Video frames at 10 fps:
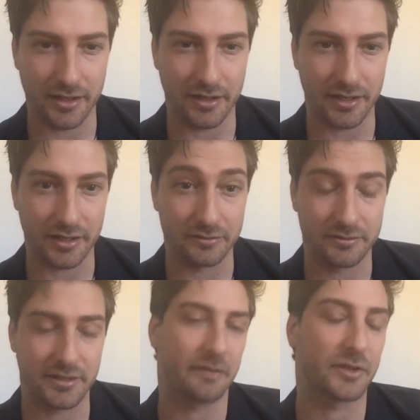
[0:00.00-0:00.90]
are
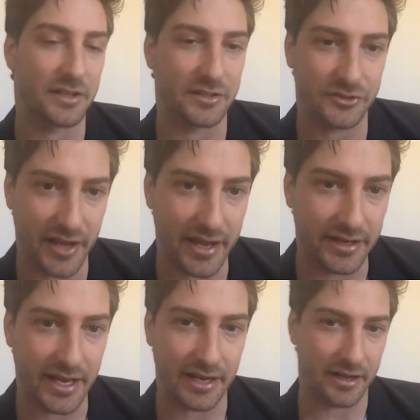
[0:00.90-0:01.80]
definitely the
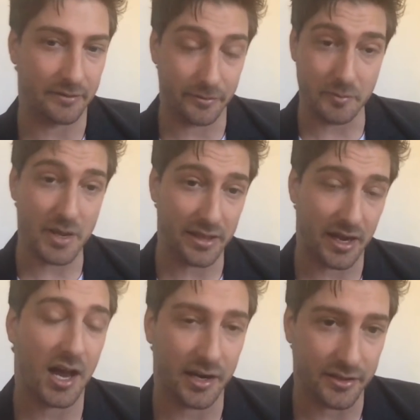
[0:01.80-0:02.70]
standout, and for me, the
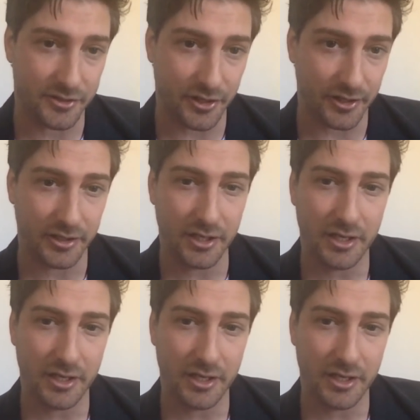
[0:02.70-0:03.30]
heart of the show.